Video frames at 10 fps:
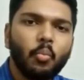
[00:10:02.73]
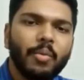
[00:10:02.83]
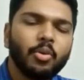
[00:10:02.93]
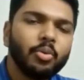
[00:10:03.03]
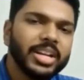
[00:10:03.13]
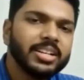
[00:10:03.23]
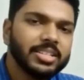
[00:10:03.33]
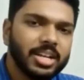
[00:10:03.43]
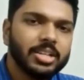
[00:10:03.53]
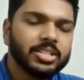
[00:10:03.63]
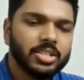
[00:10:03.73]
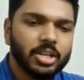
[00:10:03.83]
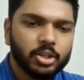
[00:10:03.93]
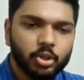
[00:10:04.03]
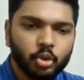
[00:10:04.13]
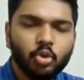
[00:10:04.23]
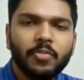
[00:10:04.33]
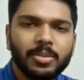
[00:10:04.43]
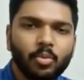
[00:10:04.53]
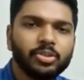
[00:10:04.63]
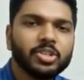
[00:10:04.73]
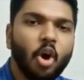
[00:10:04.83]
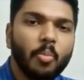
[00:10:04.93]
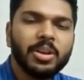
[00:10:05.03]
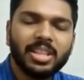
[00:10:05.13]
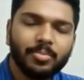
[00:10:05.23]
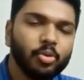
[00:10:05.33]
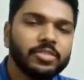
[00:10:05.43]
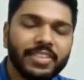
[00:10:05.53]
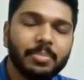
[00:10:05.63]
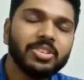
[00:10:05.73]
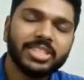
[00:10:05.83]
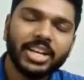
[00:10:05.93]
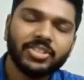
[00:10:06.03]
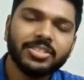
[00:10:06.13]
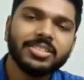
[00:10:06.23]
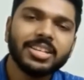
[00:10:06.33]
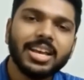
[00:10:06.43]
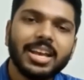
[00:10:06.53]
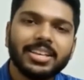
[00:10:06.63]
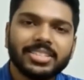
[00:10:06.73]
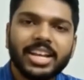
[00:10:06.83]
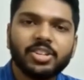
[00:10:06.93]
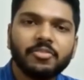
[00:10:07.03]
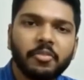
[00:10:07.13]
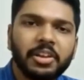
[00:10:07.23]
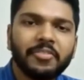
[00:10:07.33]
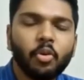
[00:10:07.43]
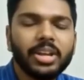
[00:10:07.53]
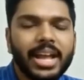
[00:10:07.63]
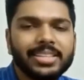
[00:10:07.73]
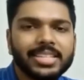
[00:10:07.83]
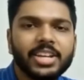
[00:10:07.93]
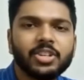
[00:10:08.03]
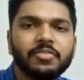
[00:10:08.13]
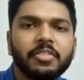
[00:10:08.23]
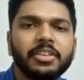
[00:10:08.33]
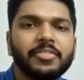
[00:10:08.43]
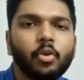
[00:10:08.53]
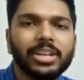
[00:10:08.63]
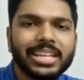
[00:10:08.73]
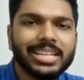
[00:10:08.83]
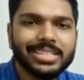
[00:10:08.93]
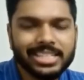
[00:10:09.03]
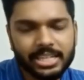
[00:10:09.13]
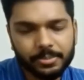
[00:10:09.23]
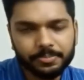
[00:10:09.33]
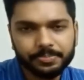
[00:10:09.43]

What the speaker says: we will only discuss two of the most common and the most famous sections, Section 54 and Section 54 EC.